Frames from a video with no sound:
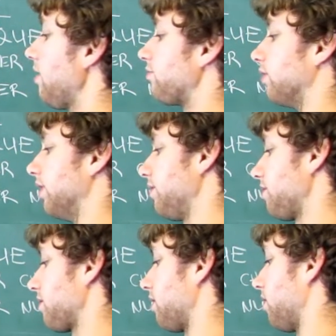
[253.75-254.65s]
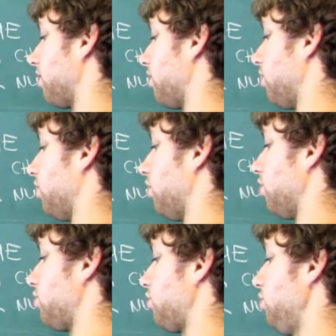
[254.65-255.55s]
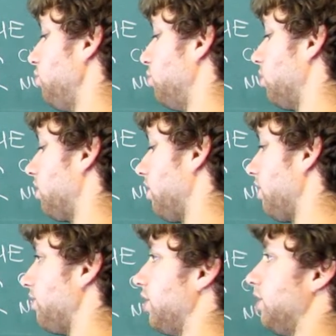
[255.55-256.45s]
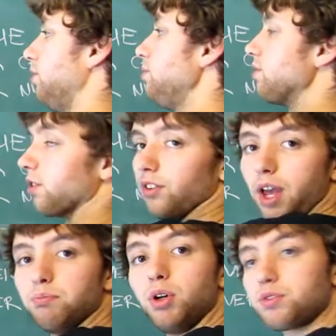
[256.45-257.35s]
reference to the user that